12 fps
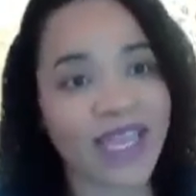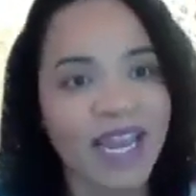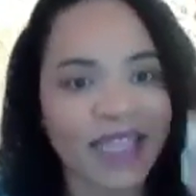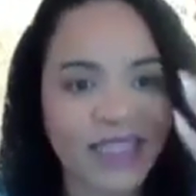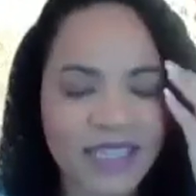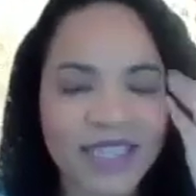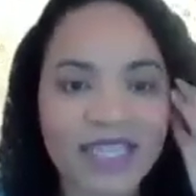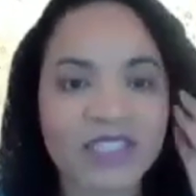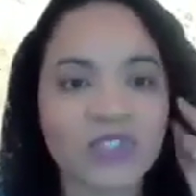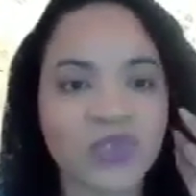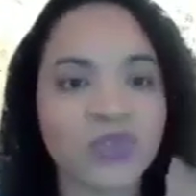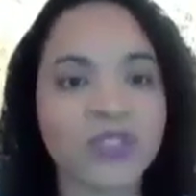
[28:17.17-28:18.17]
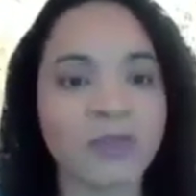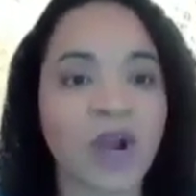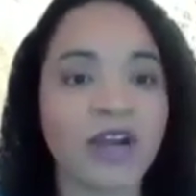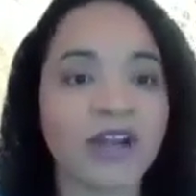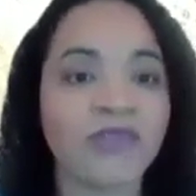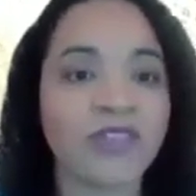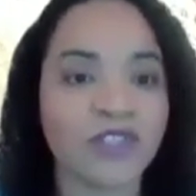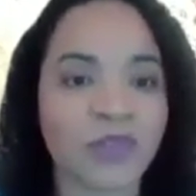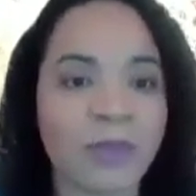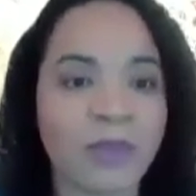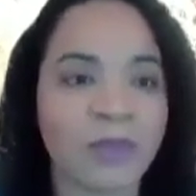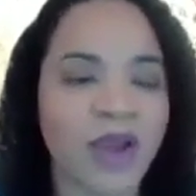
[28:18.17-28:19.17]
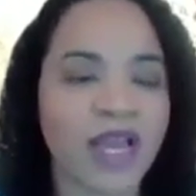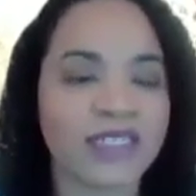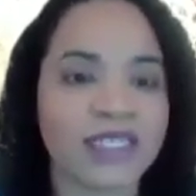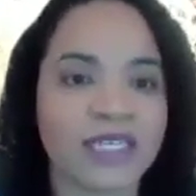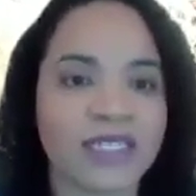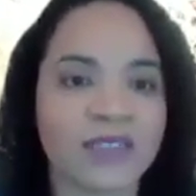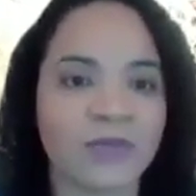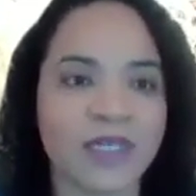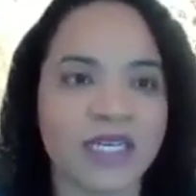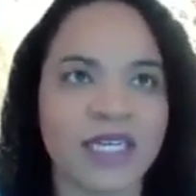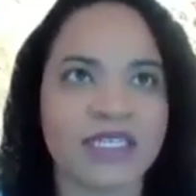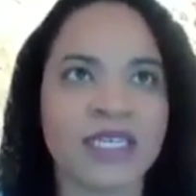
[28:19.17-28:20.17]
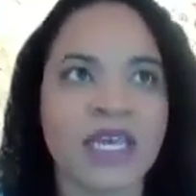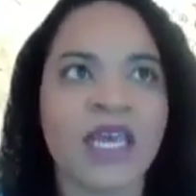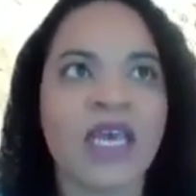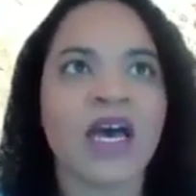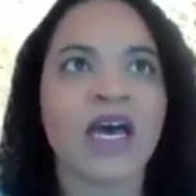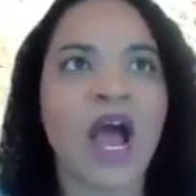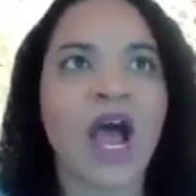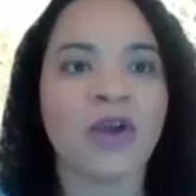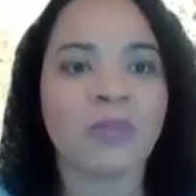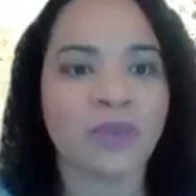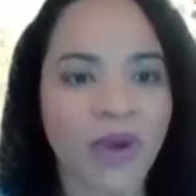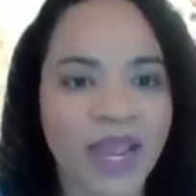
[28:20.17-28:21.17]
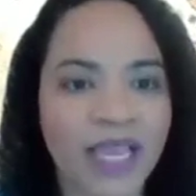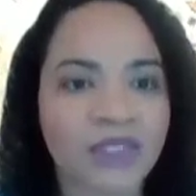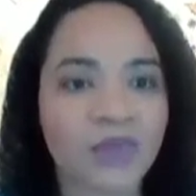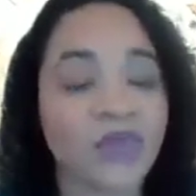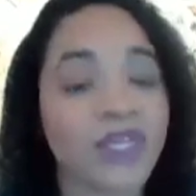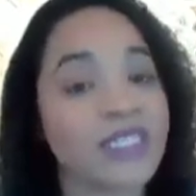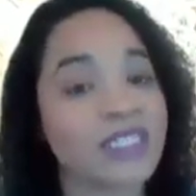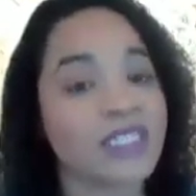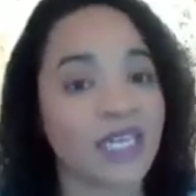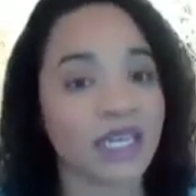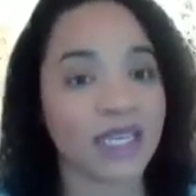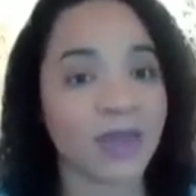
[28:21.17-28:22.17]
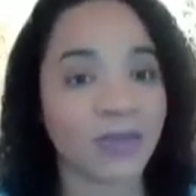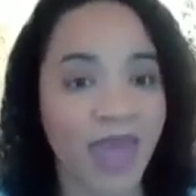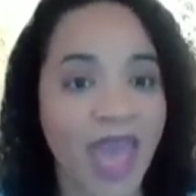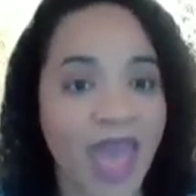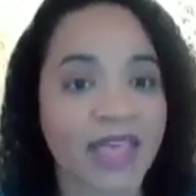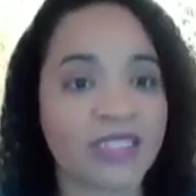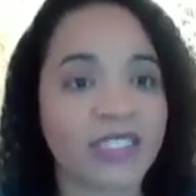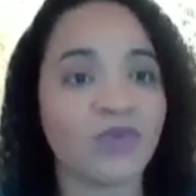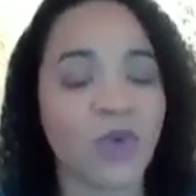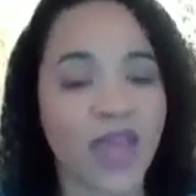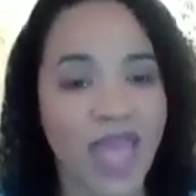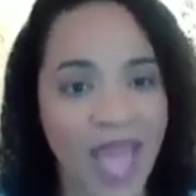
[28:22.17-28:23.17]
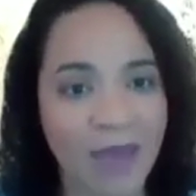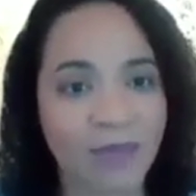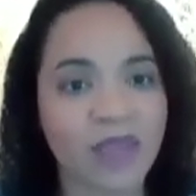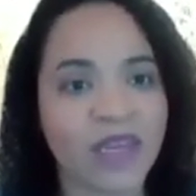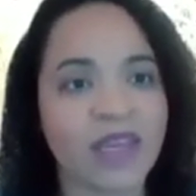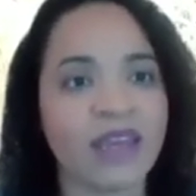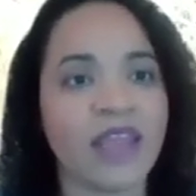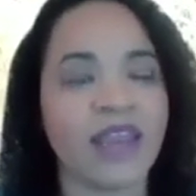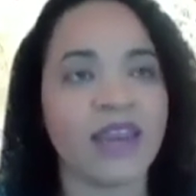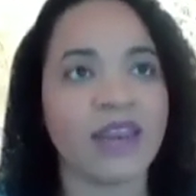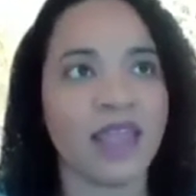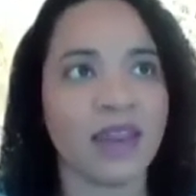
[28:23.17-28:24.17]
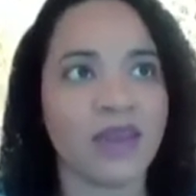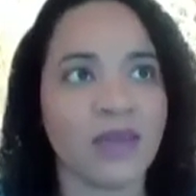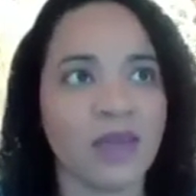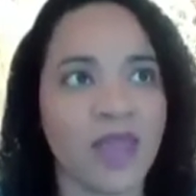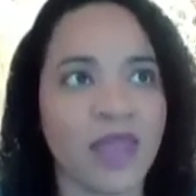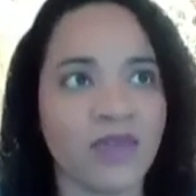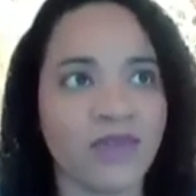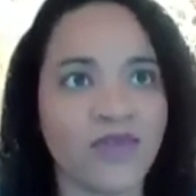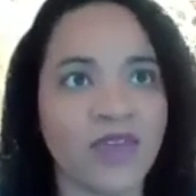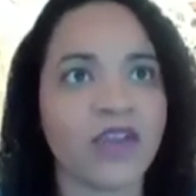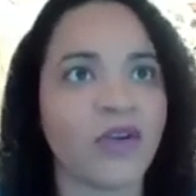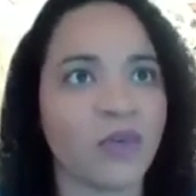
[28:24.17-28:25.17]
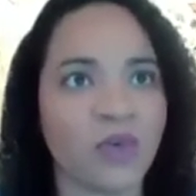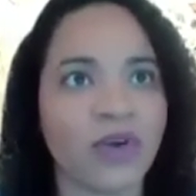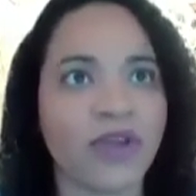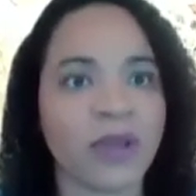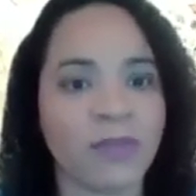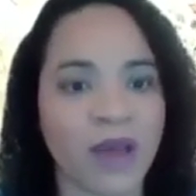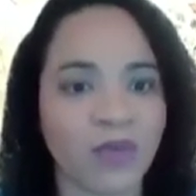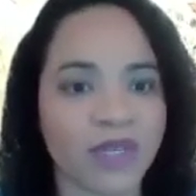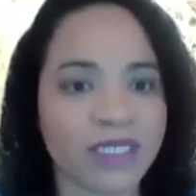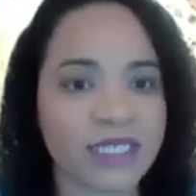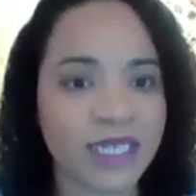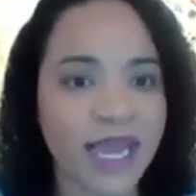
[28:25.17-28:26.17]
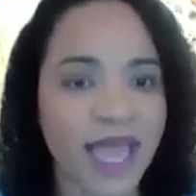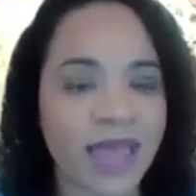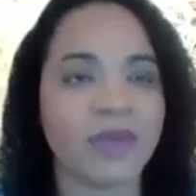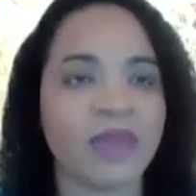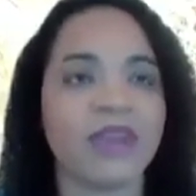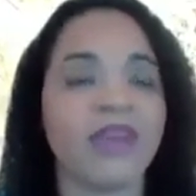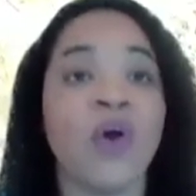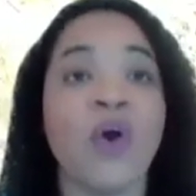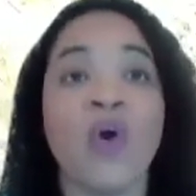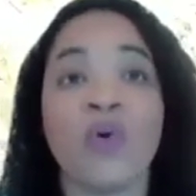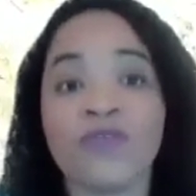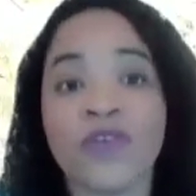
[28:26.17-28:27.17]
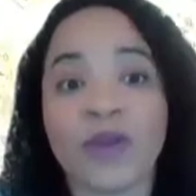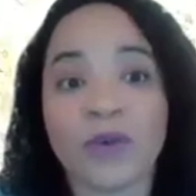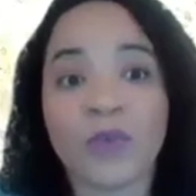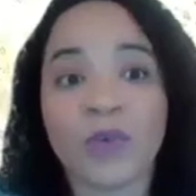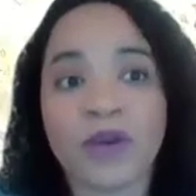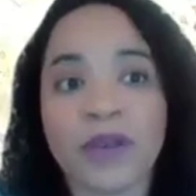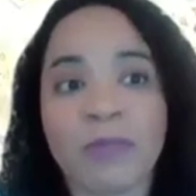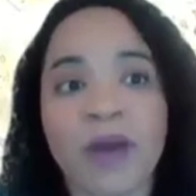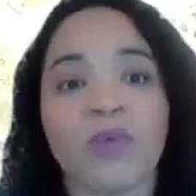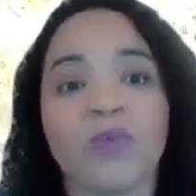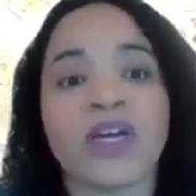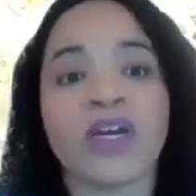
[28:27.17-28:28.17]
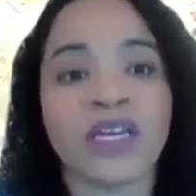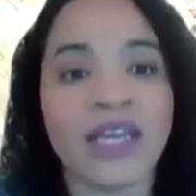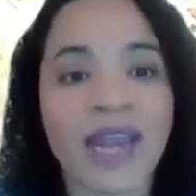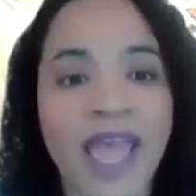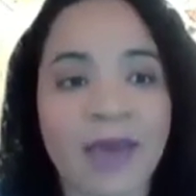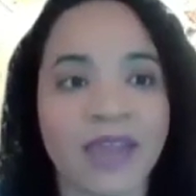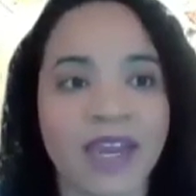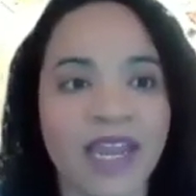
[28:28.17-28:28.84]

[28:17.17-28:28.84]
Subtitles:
And I think that's truly part of the trauma process, is because our brains will get stuck in the past of what happened and fear or worry about what did happen, or fear or worry about what could happen.